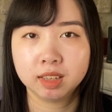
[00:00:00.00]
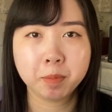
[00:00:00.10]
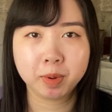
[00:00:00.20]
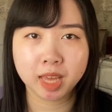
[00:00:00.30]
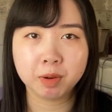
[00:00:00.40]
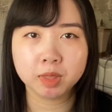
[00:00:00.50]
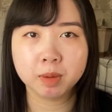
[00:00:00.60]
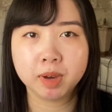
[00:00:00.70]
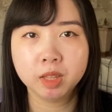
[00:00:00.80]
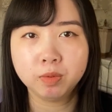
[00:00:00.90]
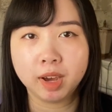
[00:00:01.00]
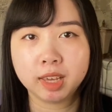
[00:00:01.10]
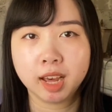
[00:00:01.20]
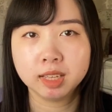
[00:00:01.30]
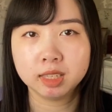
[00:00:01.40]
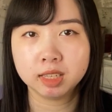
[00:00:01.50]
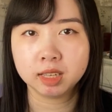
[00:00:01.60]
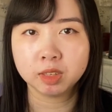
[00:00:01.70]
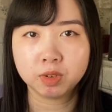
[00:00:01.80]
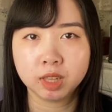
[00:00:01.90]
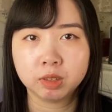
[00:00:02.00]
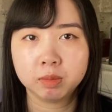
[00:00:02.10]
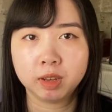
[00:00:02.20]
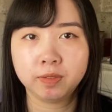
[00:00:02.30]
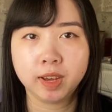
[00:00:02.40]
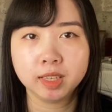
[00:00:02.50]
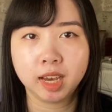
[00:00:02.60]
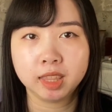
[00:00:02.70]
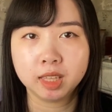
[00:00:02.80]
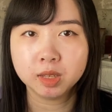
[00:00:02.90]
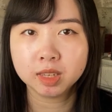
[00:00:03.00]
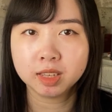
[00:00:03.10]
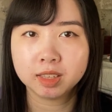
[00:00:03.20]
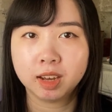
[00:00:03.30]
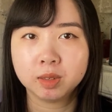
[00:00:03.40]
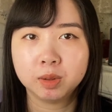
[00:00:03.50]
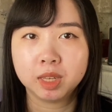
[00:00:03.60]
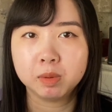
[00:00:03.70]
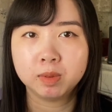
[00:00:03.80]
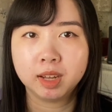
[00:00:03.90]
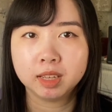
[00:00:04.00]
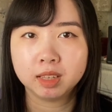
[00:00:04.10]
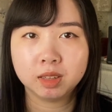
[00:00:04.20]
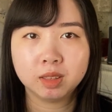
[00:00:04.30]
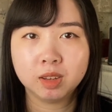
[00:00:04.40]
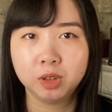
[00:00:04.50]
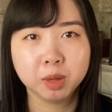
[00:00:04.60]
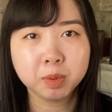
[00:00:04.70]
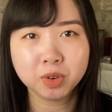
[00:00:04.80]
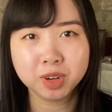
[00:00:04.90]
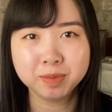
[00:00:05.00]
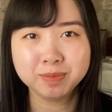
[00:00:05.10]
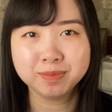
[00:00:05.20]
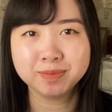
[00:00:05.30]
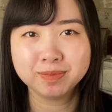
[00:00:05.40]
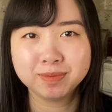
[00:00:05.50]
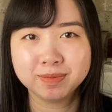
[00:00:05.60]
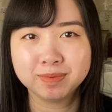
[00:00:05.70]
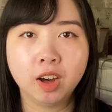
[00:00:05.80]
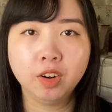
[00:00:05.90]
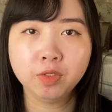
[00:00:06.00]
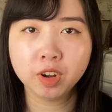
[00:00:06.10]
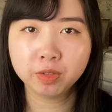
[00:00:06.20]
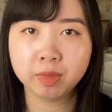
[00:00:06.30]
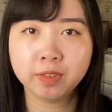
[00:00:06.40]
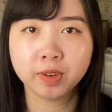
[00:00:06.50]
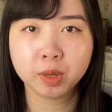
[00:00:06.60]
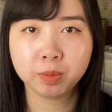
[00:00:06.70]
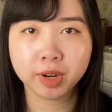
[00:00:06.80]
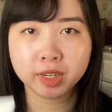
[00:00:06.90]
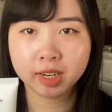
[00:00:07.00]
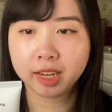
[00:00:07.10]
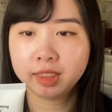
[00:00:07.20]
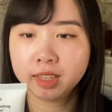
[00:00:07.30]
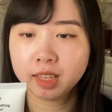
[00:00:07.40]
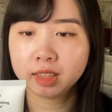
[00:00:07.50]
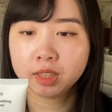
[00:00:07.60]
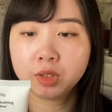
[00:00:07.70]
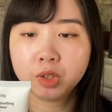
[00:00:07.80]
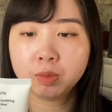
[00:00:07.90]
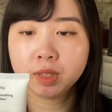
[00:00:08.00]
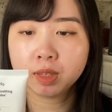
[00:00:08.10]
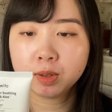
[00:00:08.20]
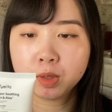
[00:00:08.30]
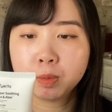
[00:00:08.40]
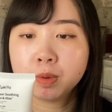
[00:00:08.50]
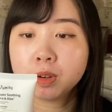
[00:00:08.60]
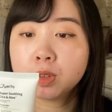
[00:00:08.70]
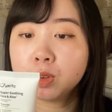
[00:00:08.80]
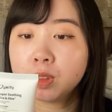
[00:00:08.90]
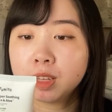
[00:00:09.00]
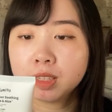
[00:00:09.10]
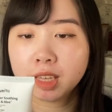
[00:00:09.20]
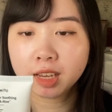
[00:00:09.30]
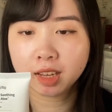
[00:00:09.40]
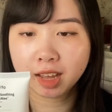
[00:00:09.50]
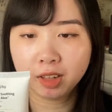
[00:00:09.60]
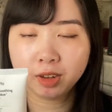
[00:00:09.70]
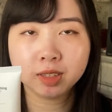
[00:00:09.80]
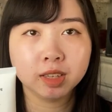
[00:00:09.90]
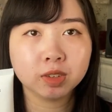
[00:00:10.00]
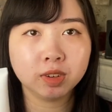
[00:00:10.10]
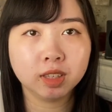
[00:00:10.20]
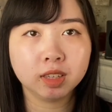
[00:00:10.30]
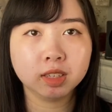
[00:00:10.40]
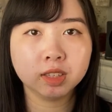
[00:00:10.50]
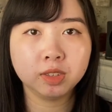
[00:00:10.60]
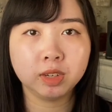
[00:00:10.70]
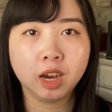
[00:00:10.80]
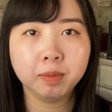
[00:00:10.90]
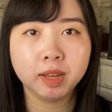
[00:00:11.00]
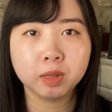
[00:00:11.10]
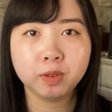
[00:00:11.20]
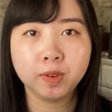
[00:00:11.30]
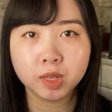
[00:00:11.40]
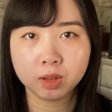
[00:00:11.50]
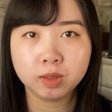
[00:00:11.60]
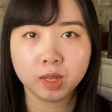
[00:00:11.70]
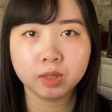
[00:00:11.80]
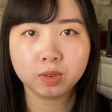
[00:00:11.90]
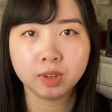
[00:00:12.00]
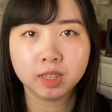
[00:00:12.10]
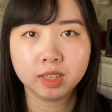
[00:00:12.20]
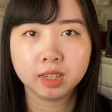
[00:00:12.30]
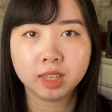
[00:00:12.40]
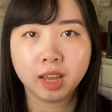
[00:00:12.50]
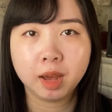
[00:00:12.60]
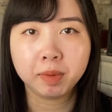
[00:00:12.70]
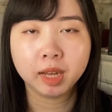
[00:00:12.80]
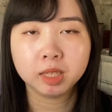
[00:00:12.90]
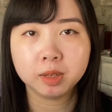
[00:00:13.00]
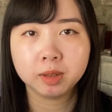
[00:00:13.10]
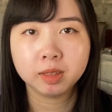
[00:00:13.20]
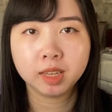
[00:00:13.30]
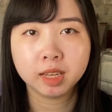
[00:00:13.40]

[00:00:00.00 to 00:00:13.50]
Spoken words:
But yeah, with the amount of white cast the sunscreen left on my face, I think this could also double as a tone-up cream. Overall, for my first impression, I think that this Jumiso Super Soothing Cica and Aloe sunscreen does its job as a physical sunscreen, just that I might have to take